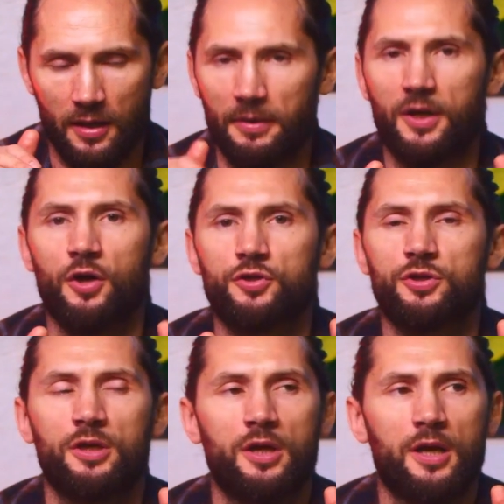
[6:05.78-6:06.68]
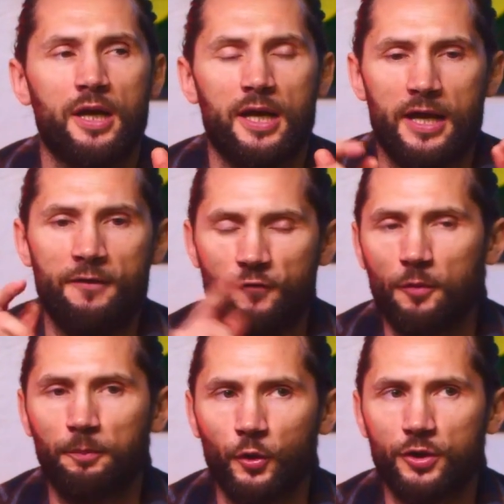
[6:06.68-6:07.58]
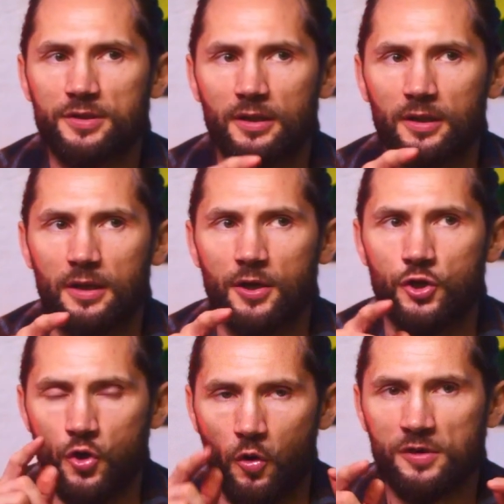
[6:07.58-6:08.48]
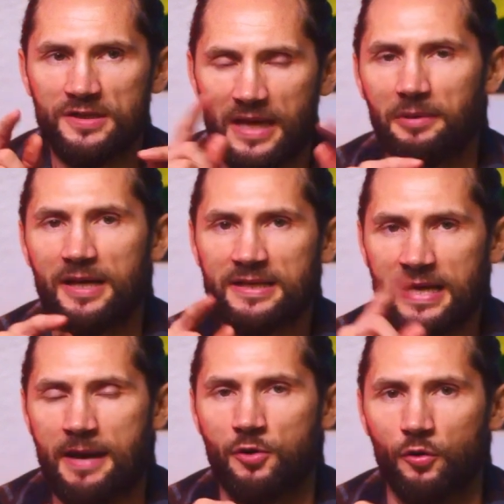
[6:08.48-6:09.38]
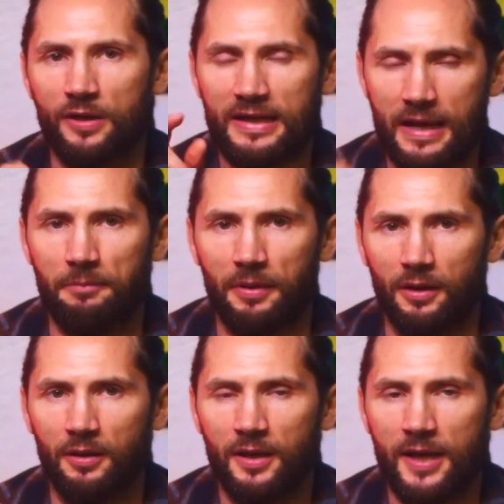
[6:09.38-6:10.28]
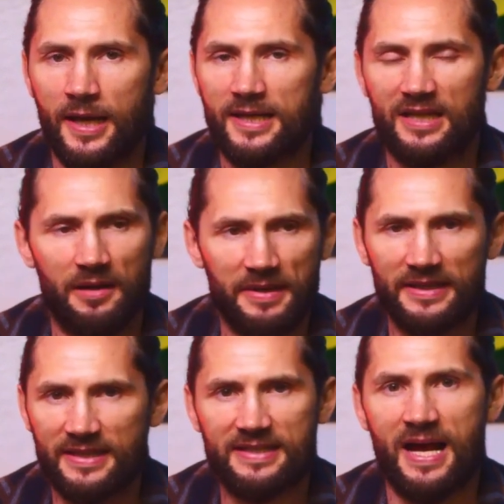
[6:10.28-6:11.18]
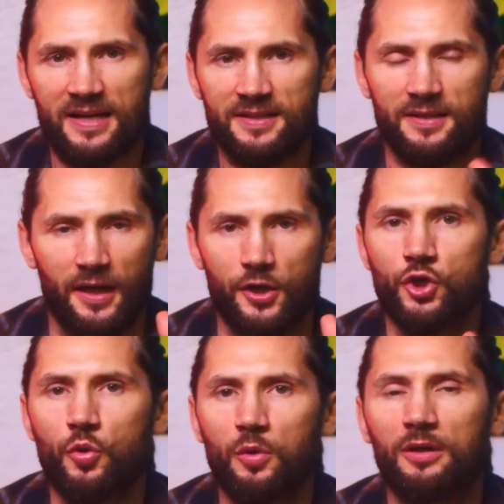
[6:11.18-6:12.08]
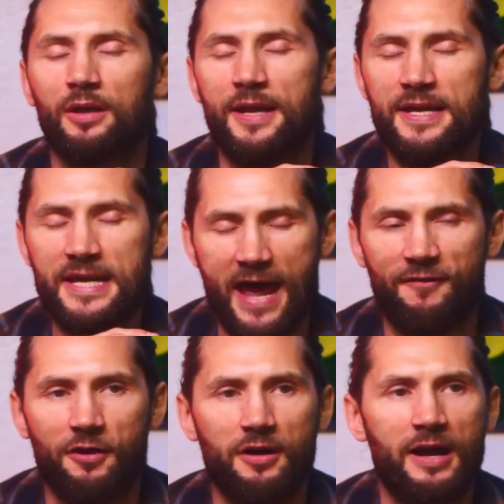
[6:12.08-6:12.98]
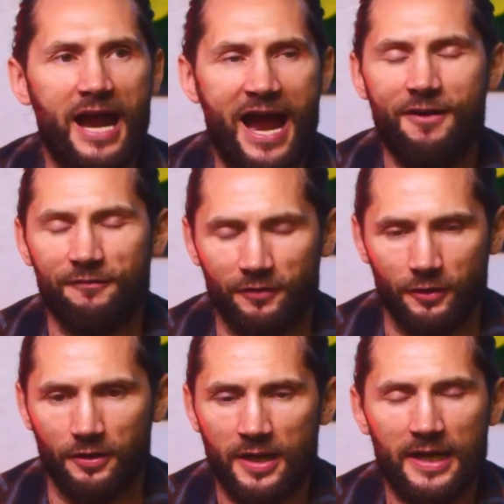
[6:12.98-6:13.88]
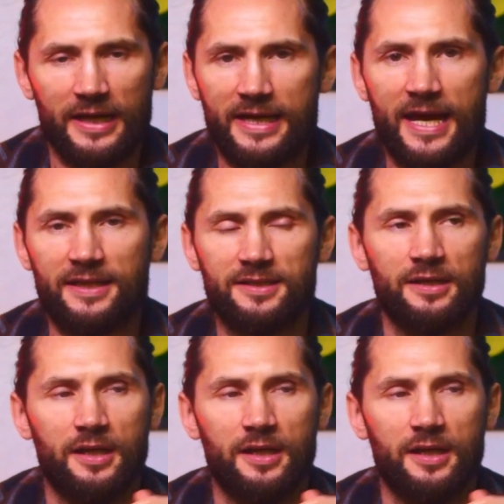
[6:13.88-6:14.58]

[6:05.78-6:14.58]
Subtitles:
Because if you put your stabilized camera on a gimbal, it's gonna be a disaster. You will never ever get